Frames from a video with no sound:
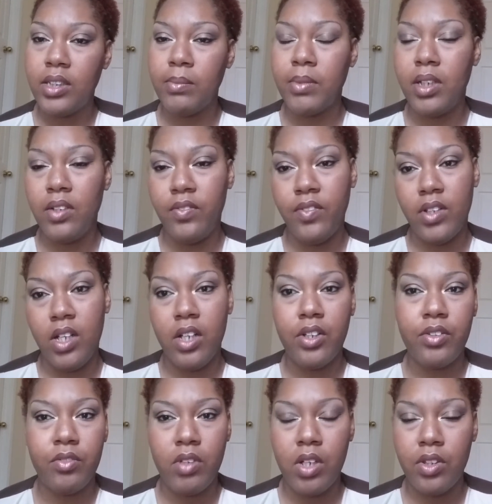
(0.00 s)
I'm gonna
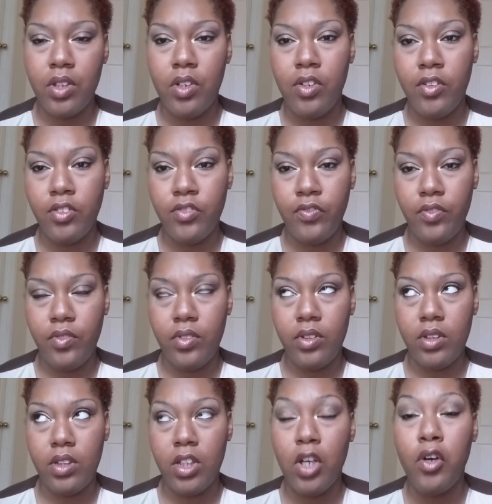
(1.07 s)
vlog throughout the
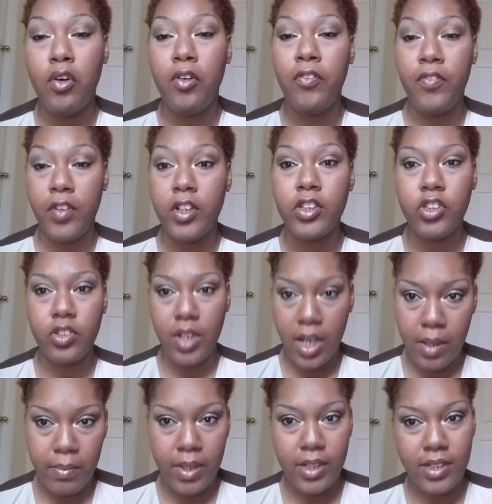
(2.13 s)
whole first
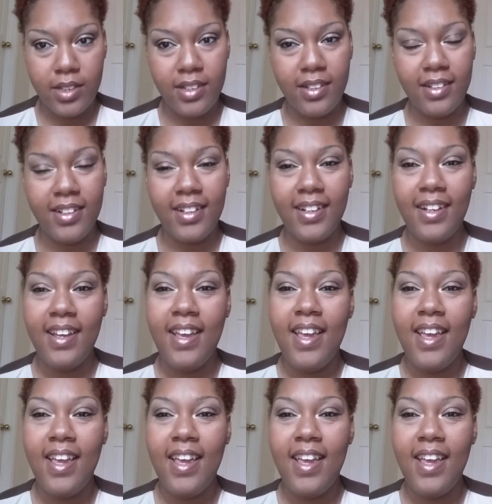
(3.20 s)
trimester,